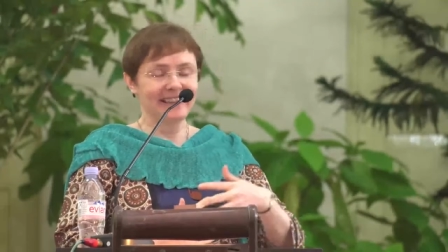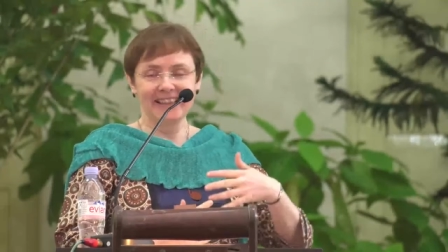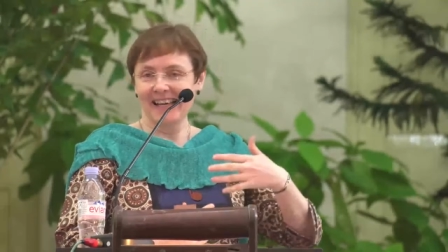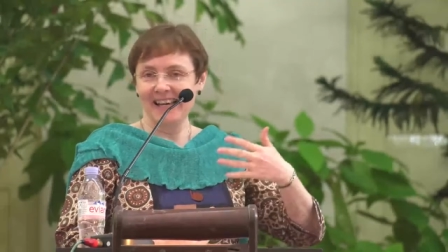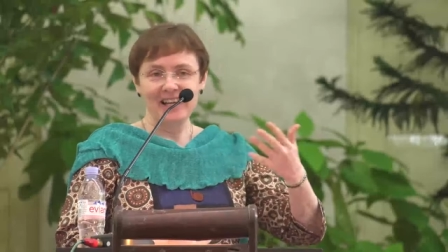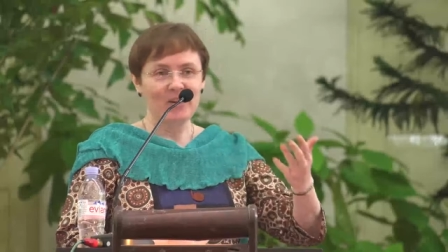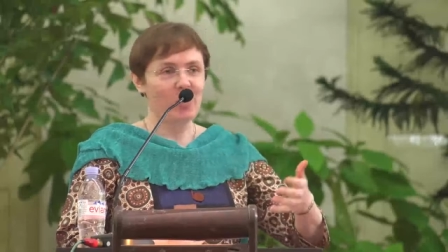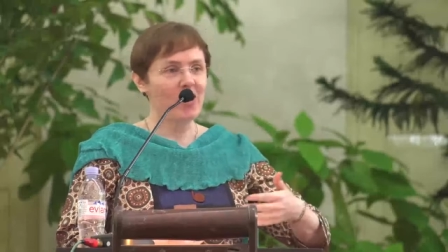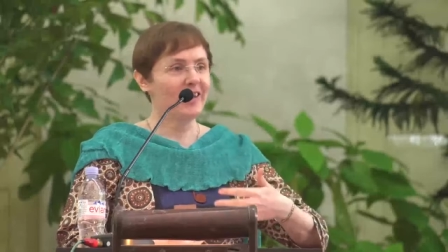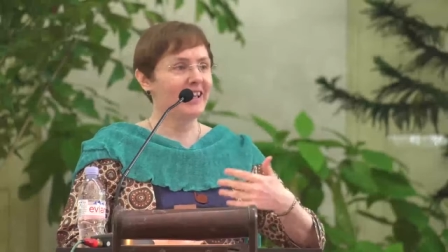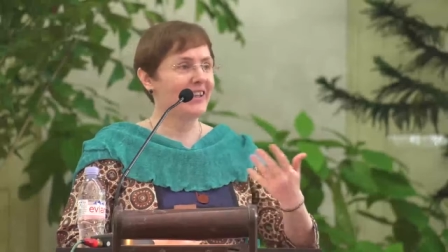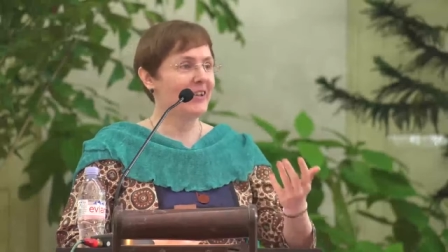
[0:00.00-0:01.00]
And
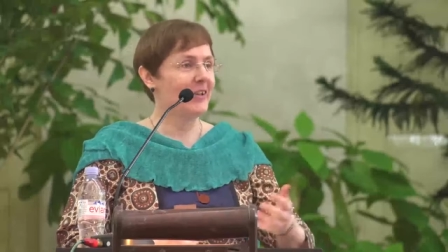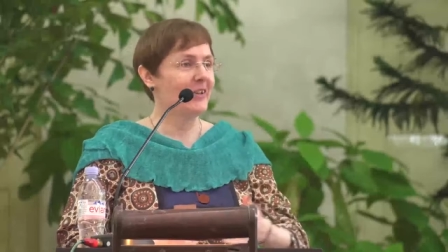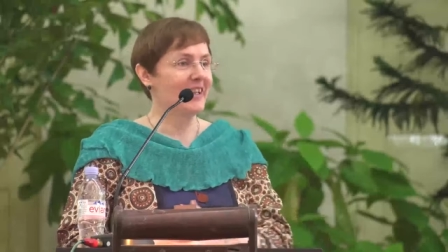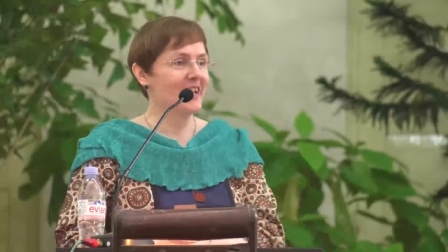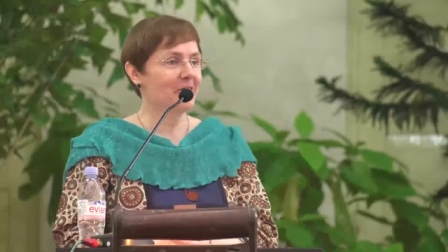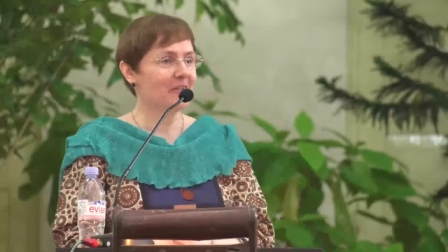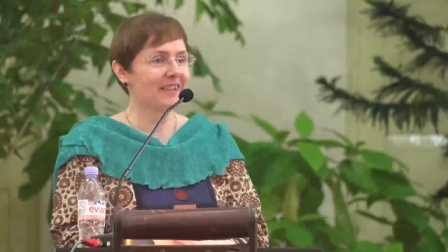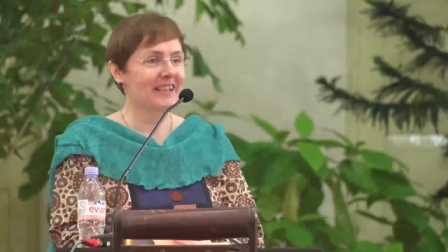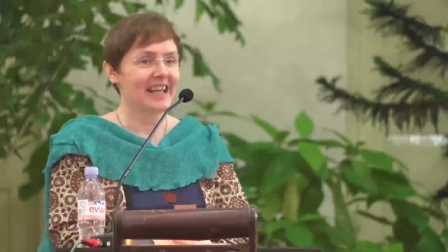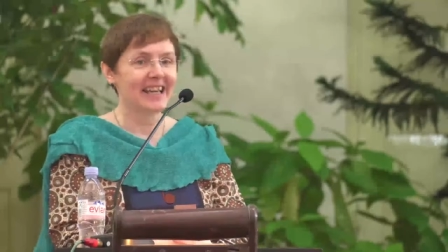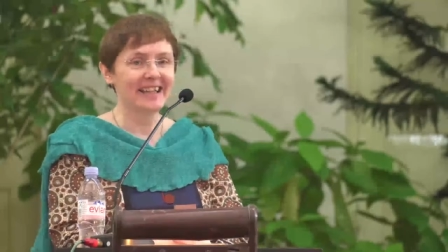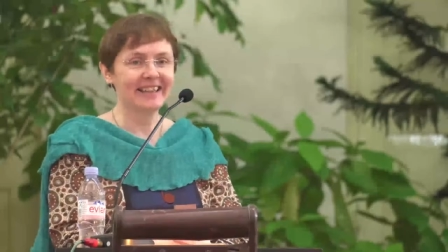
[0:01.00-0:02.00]
on every
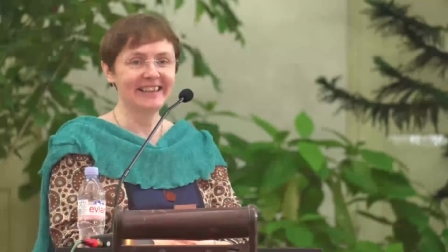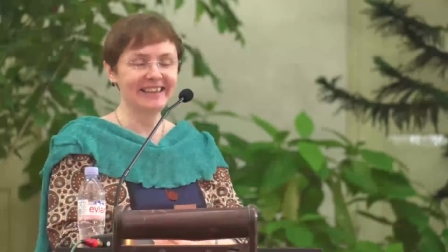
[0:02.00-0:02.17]
day.